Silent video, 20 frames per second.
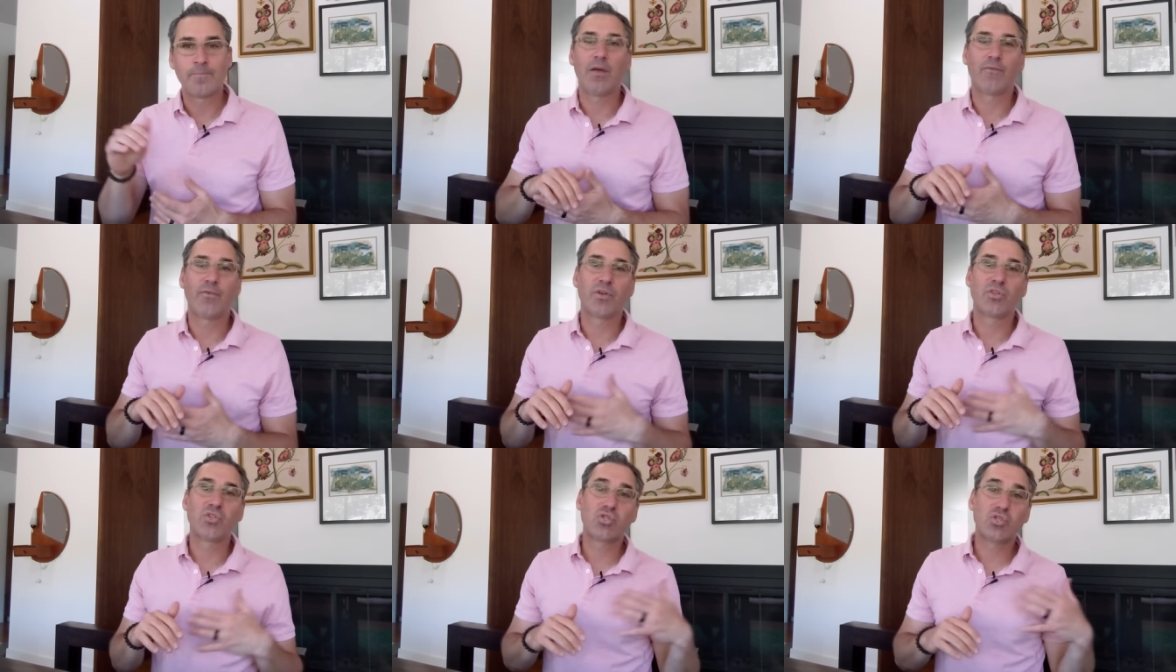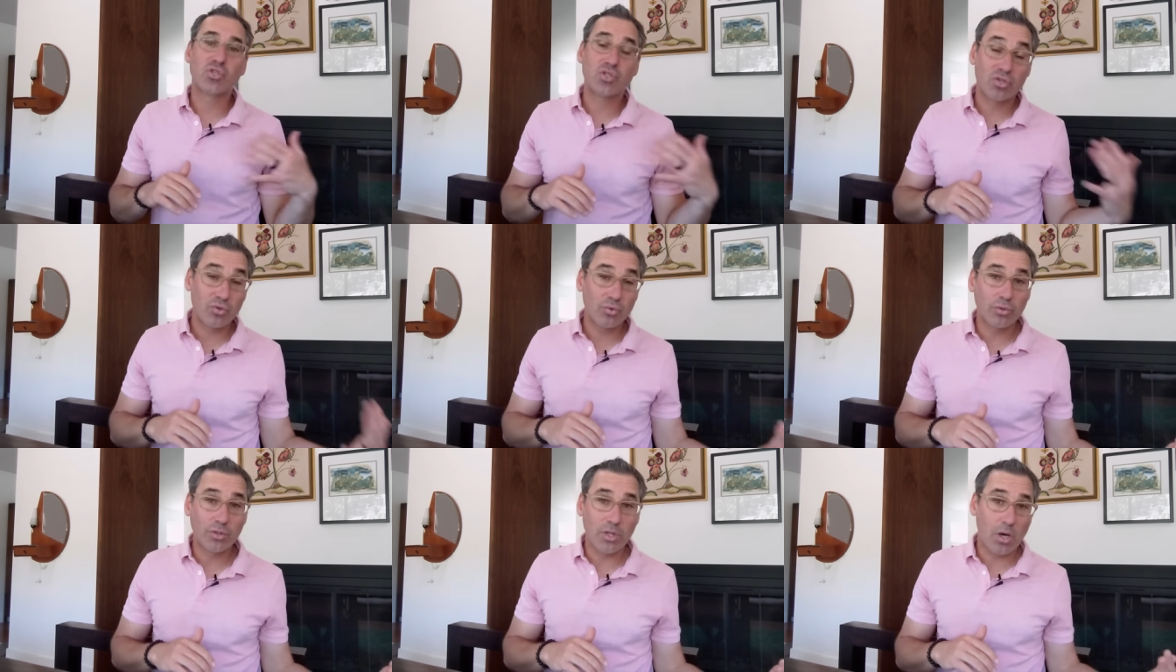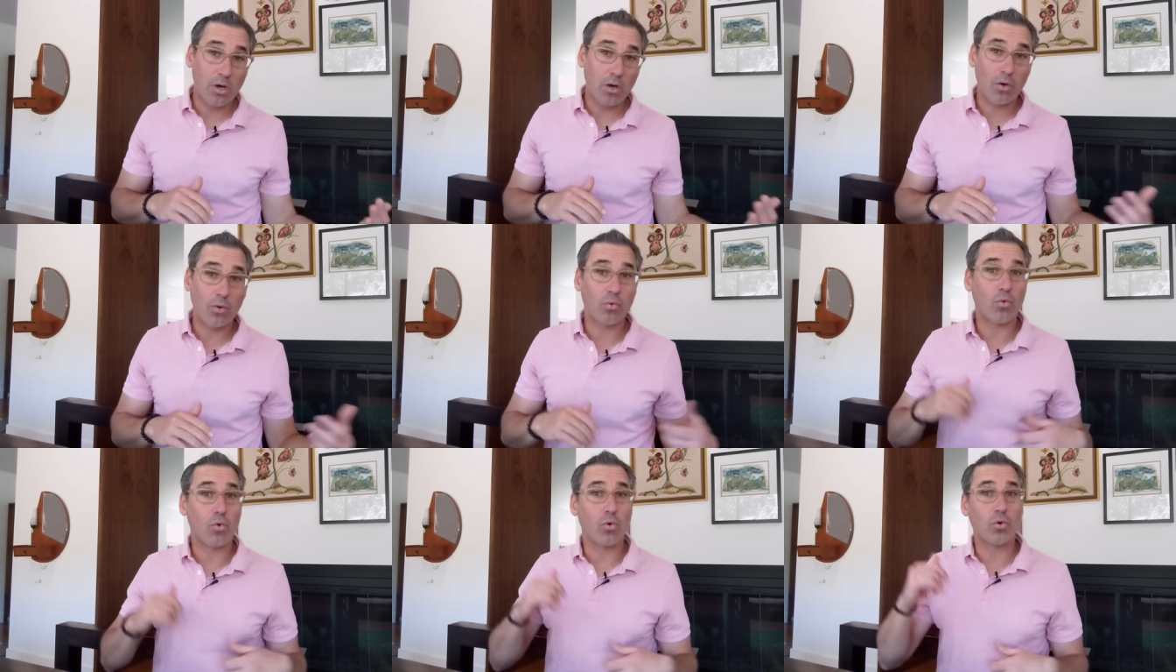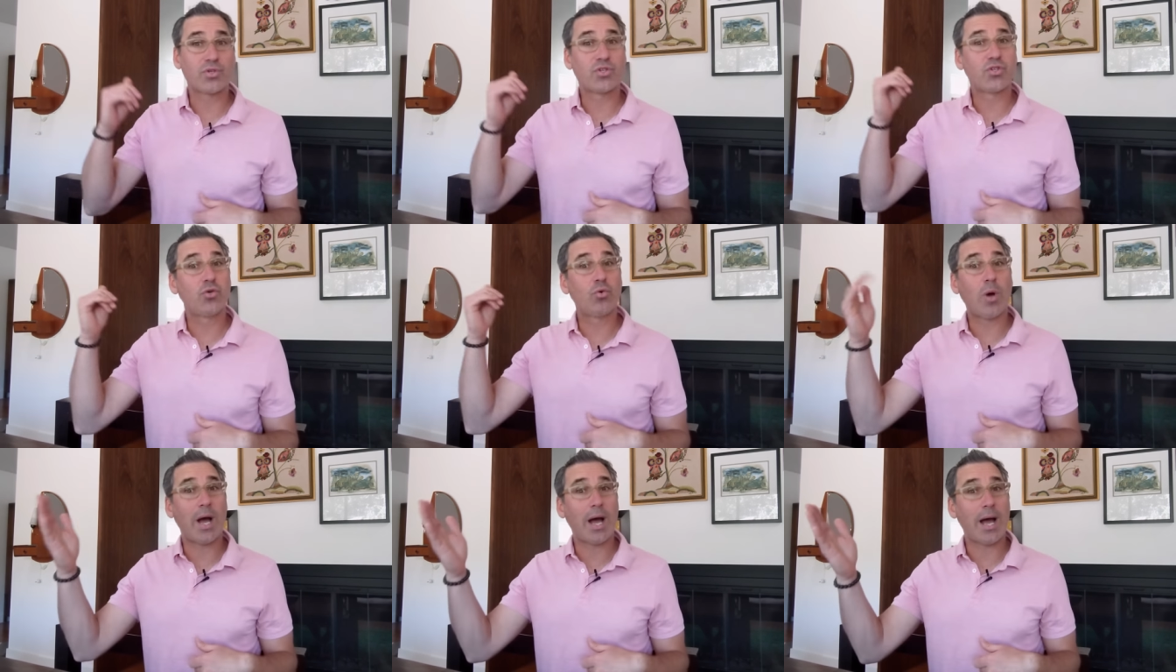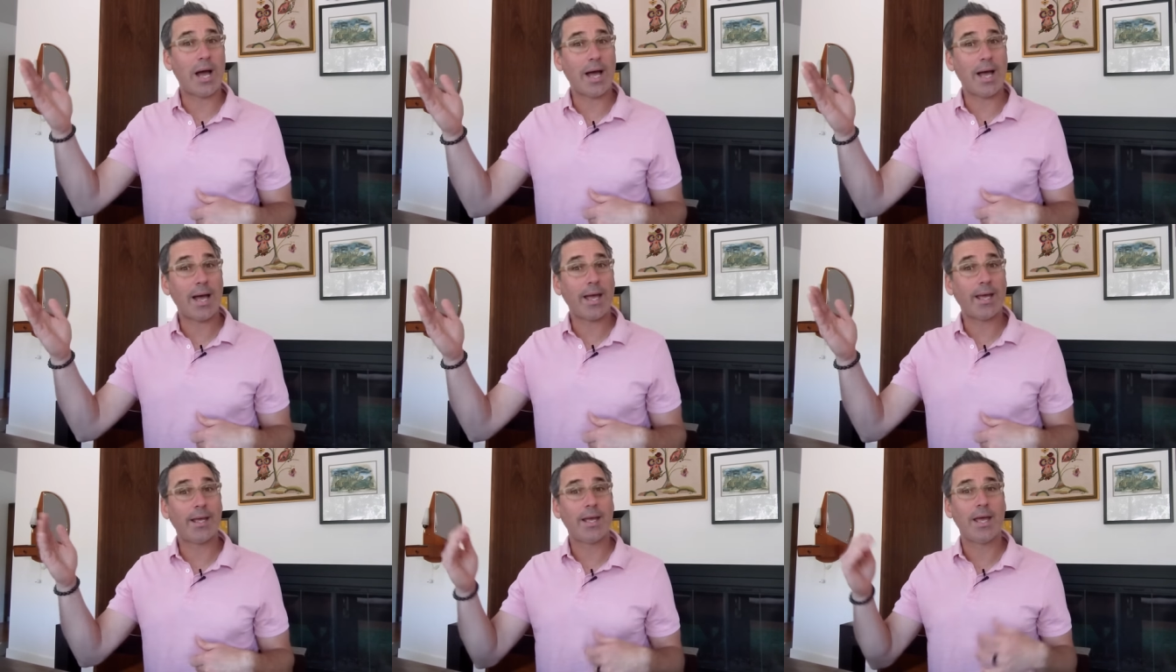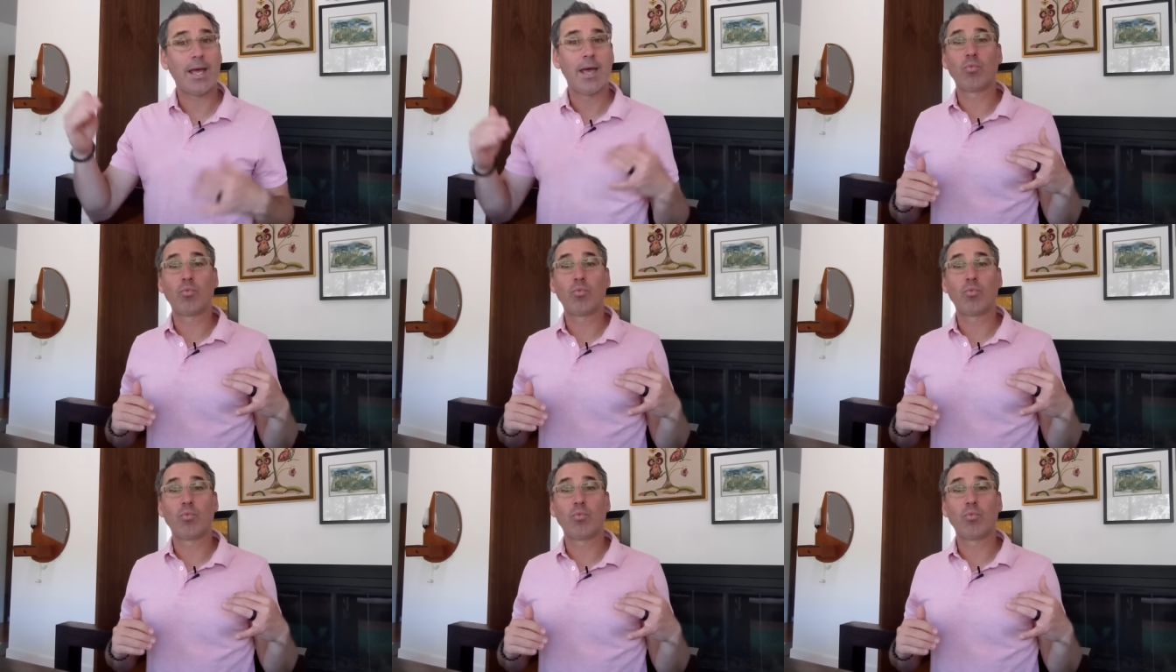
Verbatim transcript: If it's too low or too high,